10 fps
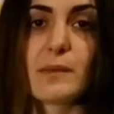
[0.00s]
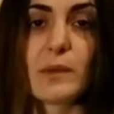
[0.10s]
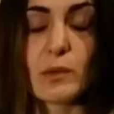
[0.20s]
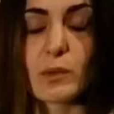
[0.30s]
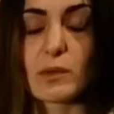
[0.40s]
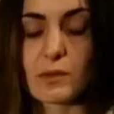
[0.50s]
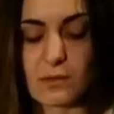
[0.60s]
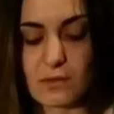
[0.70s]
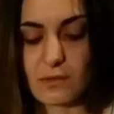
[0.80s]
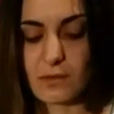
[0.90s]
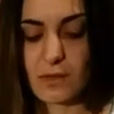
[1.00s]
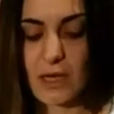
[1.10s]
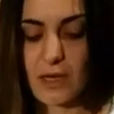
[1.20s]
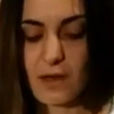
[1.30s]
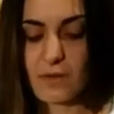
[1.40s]
Look,
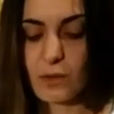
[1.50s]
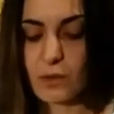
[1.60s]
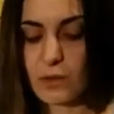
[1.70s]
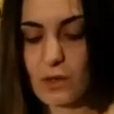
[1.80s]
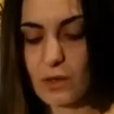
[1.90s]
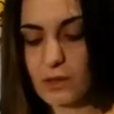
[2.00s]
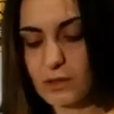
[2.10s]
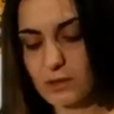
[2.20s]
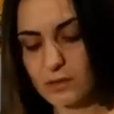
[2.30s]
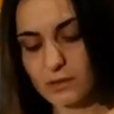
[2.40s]
I have a clock.